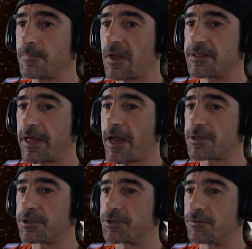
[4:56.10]
Because they
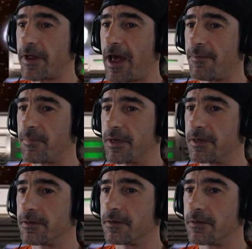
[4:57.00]
actually shoot at
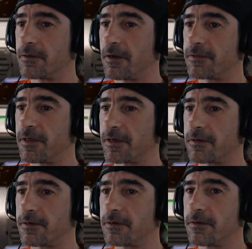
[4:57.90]
me, I think.
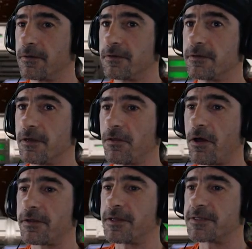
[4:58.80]
A
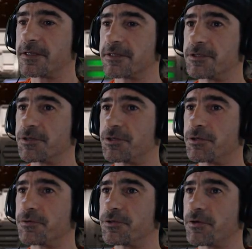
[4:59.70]
lot of these things just
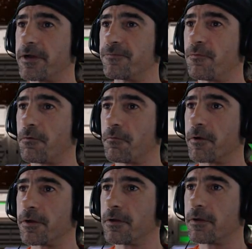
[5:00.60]
shoot straight forward.